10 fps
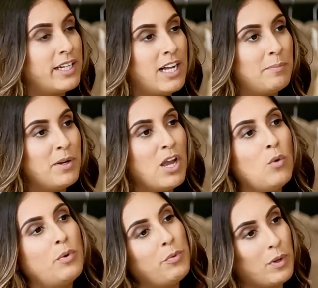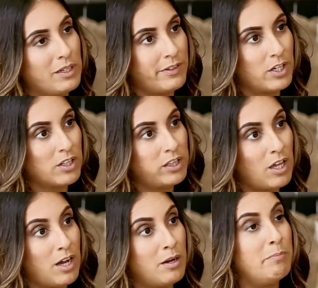it up with one of our
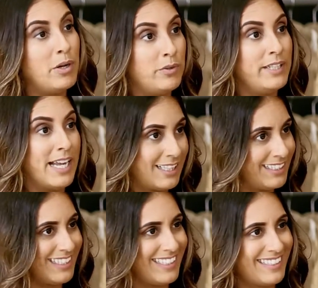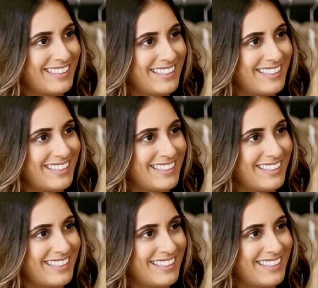claw bone necklaces.